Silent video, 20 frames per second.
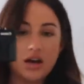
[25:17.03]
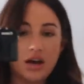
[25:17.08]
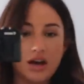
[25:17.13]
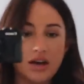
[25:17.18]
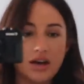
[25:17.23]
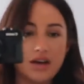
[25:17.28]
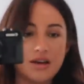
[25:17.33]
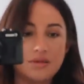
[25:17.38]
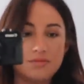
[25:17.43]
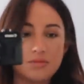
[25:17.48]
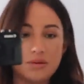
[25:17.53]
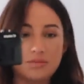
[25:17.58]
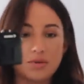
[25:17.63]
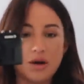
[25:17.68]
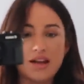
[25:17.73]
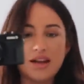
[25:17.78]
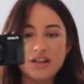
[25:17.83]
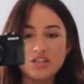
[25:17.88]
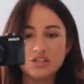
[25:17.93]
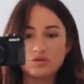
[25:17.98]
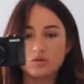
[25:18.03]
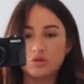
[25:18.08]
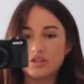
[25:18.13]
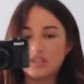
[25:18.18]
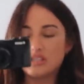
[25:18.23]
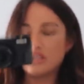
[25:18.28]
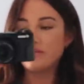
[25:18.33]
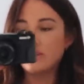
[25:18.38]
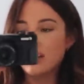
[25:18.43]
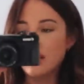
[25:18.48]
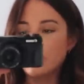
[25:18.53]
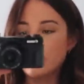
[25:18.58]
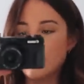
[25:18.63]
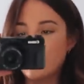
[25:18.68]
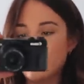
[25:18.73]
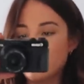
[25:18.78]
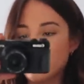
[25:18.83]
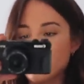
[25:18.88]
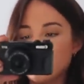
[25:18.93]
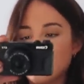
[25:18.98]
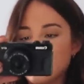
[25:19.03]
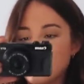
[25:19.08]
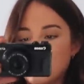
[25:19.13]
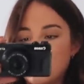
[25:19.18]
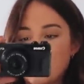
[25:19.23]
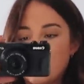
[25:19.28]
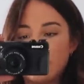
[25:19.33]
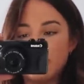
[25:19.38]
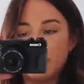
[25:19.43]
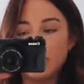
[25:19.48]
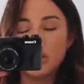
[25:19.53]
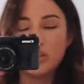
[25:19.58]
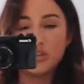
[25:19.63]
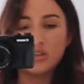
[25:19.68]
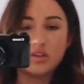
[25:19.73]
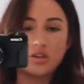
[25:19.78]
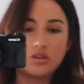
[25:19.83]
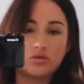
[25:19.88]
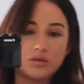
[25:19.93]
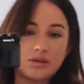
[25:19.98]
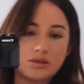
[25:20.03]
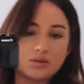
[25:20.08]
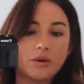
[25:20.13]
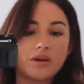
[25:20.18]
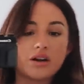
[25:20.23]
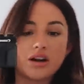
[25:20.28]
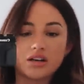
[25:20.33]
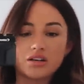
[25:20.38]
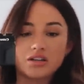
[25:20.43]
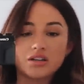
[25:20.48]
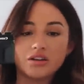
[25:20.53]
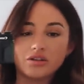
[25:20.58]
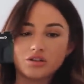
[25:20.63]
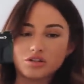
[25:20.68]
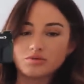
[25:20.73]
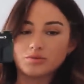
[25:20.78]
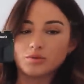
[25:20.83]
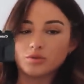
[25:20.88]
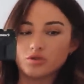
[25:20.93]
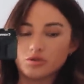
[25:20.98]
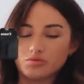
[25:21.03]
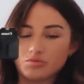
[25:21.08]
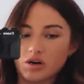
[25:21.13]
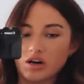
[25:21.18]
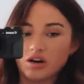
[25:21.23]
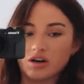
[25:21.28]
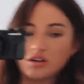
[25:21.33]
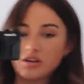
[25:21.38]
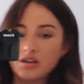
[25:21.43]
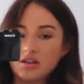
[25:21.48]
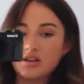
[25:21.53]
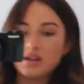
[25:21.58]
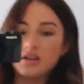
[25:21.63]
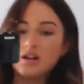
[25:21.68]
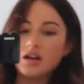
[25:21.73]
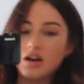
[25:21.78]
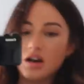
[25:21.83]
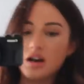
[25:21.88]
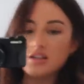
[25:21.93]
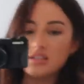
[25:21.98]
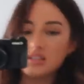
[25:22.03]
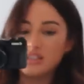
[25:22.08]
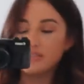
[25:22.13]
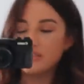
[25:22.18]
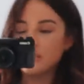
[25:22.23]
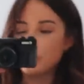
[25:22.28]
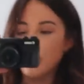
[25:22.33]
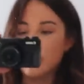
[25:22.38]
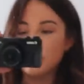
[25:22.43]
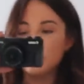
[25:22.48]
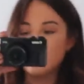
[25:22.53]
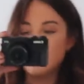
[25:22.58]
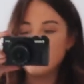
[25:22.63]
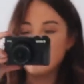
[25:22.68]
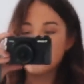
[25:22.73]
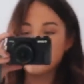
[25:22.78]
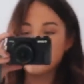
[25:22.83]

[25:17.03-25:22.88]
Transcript: um, but I actually wore this the other day without a top underneath but you could always wear like another sports bra underneath as well but it